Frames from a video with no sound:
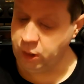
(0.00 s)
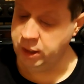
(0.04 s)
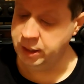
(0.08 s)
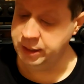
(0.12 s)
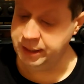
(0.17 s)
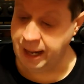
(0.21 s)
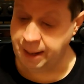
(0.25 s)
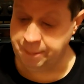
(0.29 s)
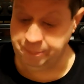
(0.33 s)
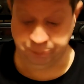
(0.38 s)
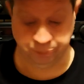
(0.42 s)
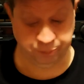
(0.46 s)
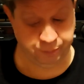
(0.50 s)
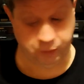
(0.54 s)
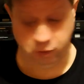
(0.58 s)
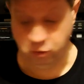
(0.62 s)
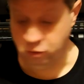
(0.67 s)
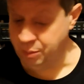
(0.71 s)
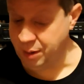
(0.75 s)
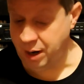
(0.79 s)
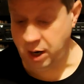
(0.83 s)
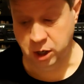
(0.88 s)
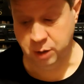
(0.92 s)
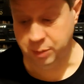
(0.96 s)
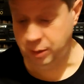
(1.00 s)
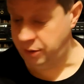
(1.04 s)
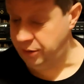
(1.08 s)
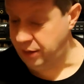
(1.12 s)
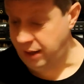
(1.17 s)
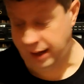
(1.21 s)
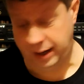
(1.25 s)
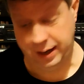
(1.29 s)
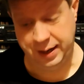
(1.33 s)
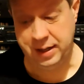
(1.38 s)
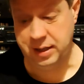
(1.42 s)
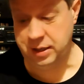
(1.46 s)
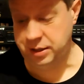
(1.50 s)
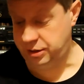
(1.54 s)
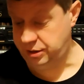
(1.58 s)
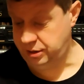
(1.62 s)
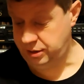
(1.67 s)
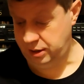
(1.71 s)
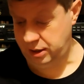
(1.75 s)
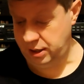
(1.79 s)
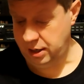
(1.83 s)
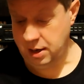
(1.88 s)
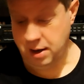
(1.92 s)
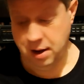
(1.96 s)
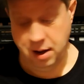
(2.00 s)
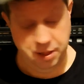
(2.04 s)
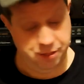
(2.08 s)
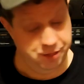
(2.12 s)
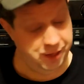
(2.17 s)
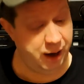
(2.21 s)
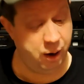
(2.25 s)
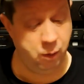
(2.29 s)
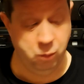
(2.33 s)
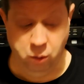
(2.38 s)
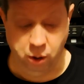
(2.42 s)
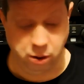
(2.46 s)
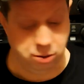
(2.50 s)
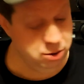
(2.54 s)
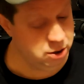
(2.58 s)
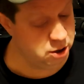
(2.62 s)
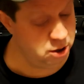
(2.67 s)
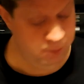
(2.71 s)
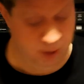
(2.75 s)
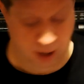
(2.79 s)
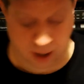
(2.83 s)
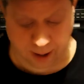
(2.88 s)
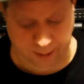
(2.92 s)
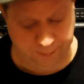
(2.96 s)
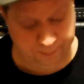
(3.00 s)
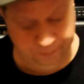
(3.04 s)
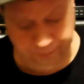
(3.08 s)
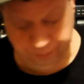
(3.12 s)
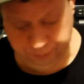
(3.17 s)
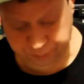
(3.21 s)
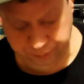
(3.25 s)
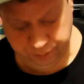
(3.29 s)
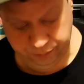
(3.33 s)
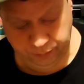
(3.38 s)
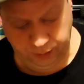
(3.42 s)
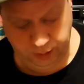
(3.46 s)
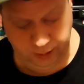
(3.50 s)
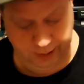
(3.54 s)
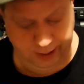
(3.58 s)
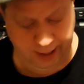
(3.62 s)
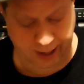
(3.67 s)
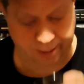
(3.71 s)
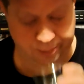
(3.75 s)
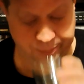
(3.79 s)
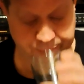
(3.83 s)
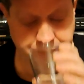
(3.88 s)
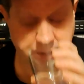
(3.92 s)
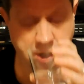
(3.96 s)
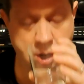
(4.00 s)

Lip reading: Yeah, remarkable. That was the beer. Yeah.